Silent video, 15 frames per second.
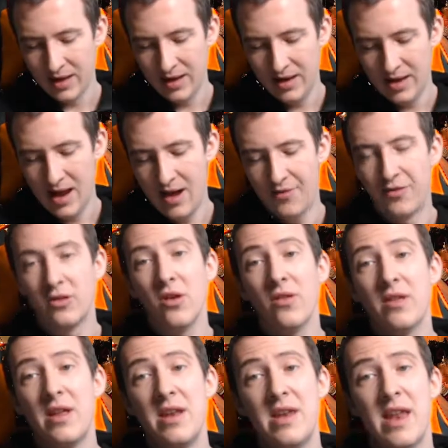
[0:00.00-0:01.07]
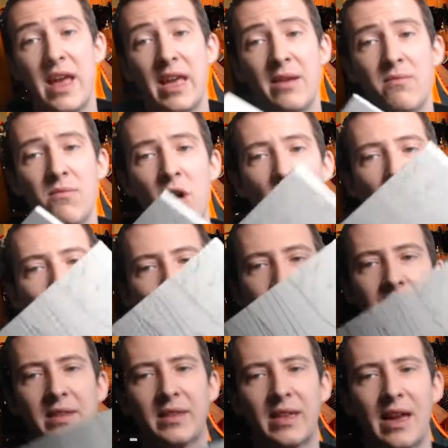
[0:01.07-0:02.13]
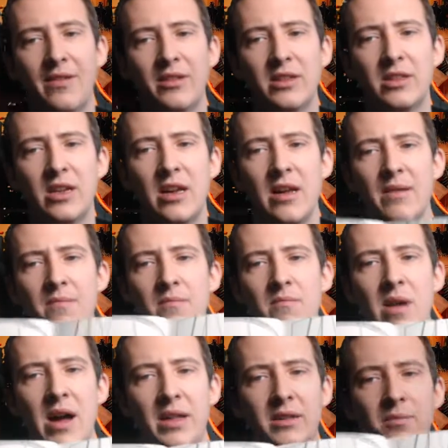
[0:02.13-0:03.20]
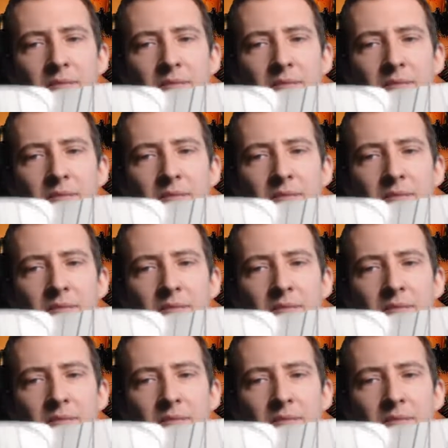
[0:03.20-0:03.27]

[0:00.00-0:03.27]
Now, I forgot the name of this character, but